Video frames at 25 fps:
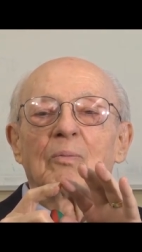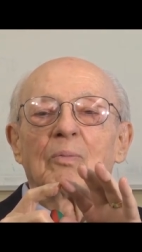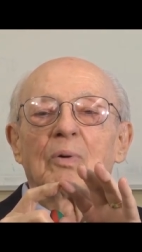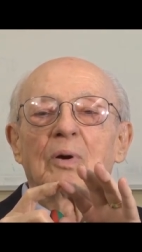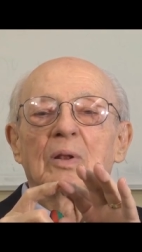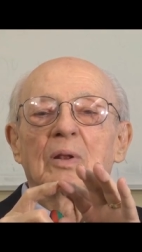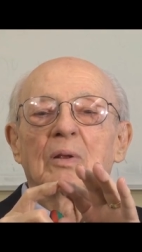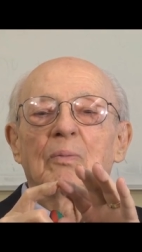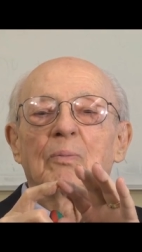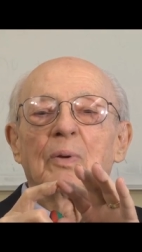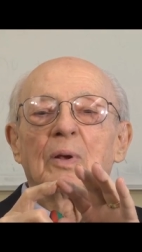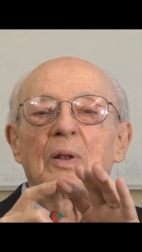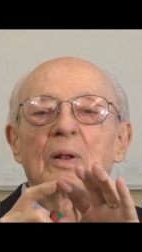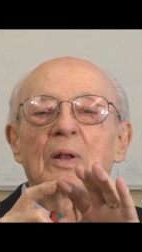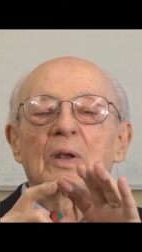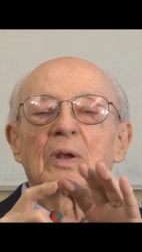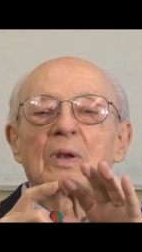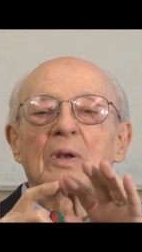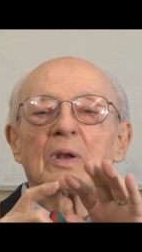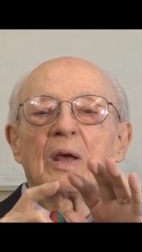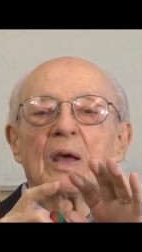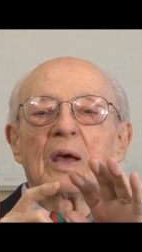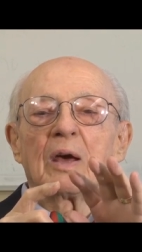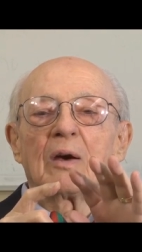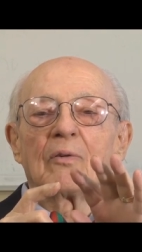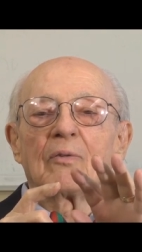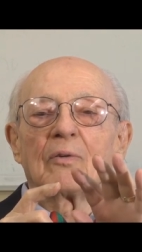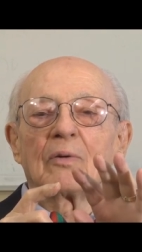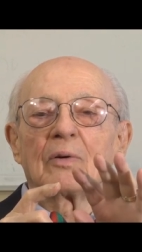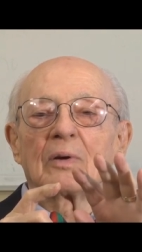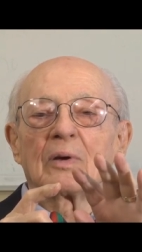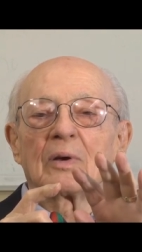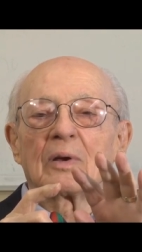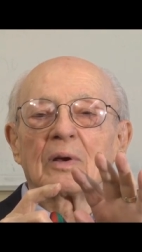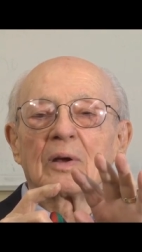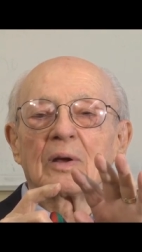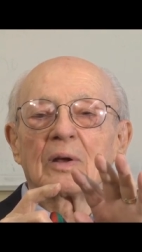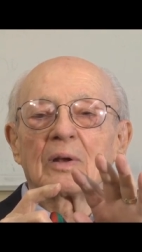But the ability to
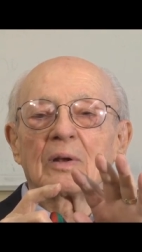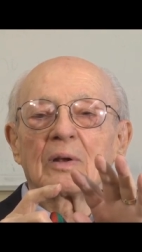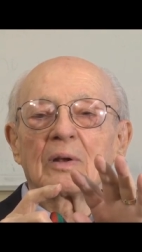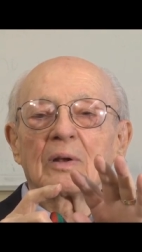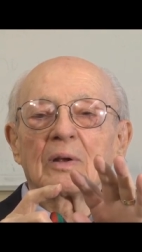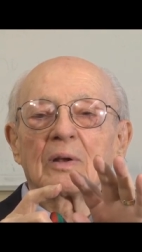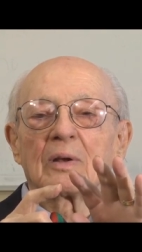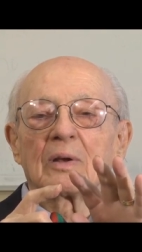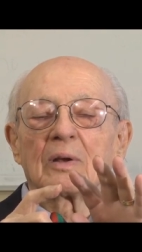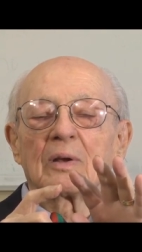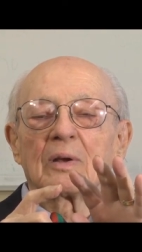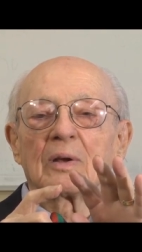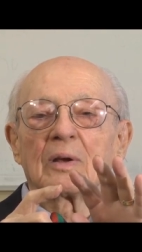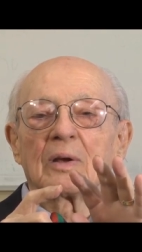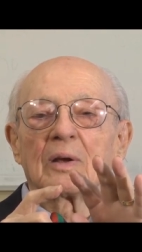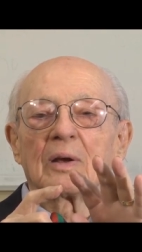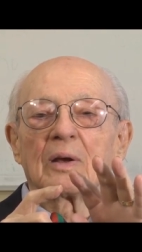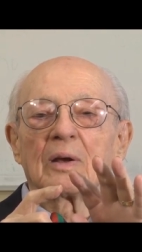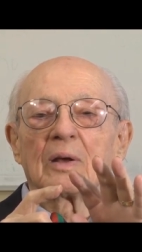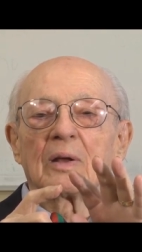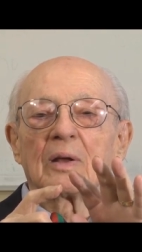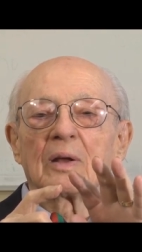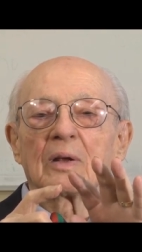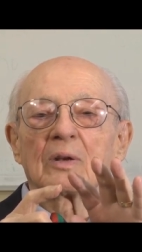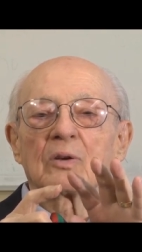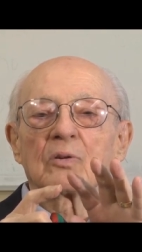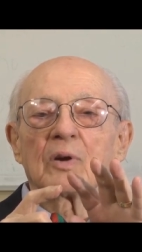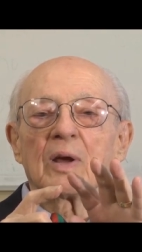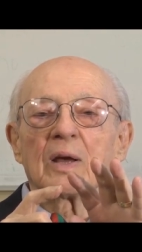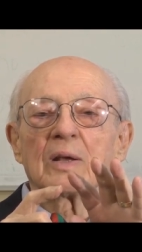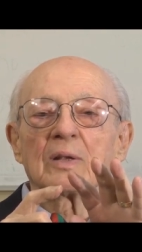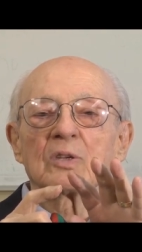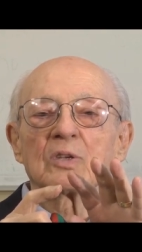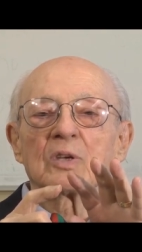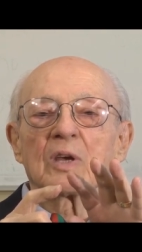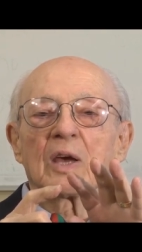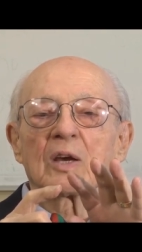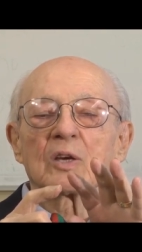have a
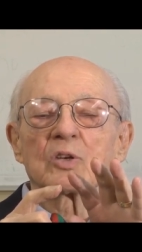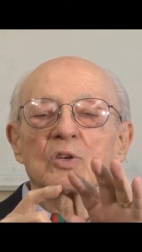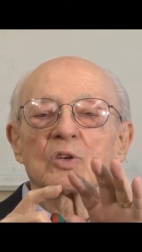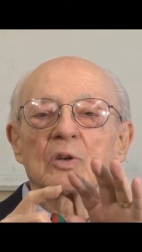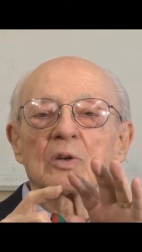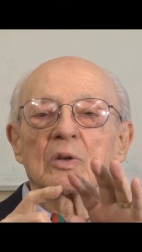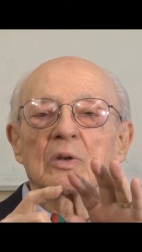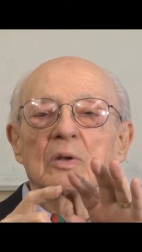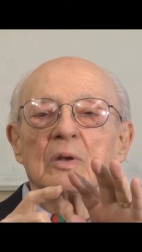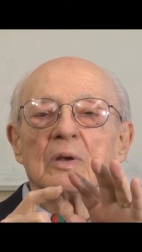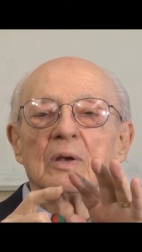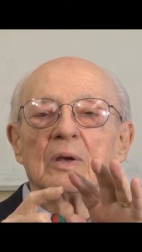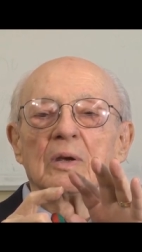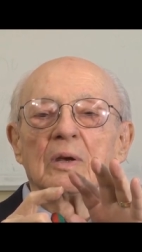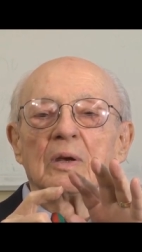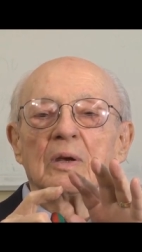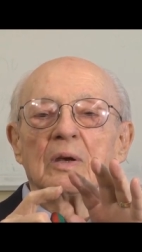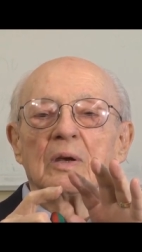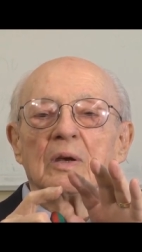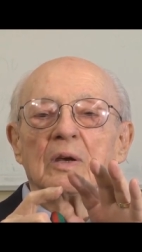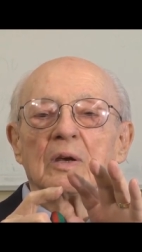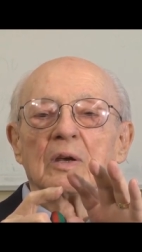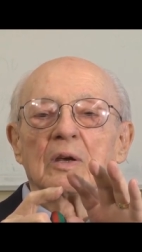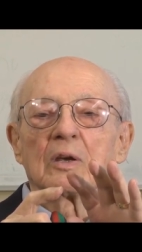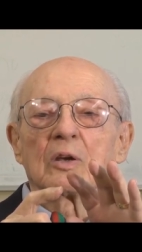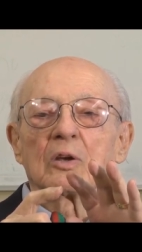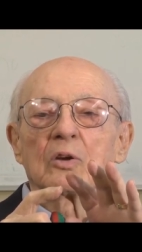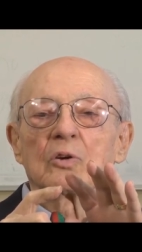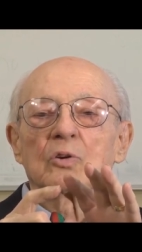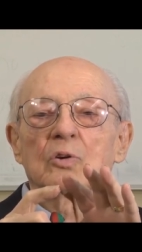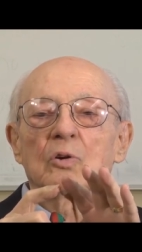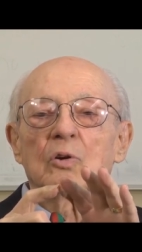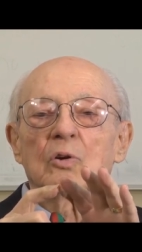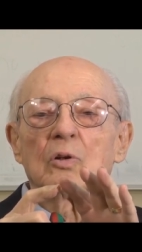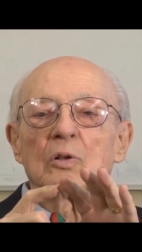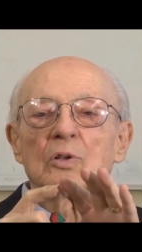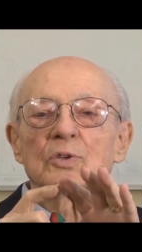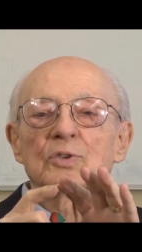transaction
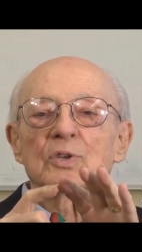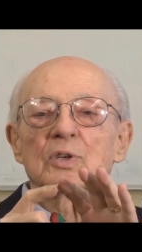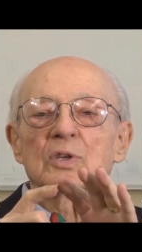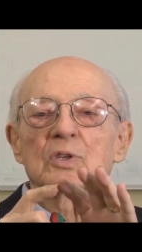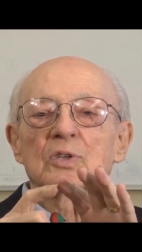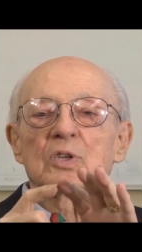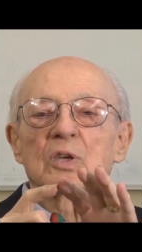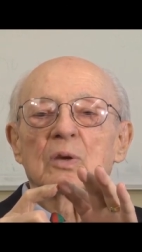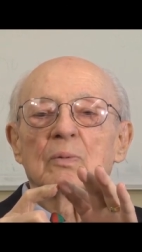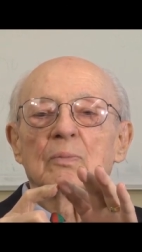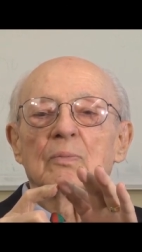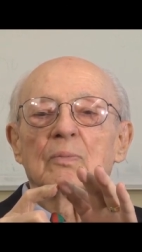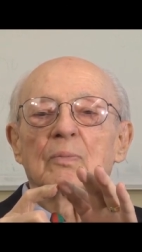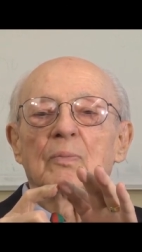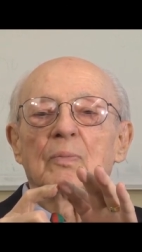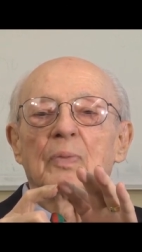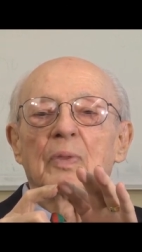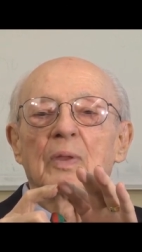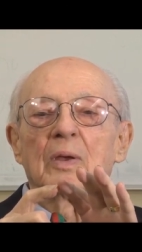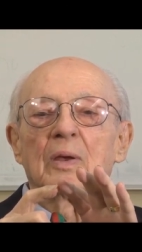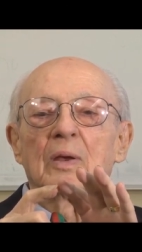control system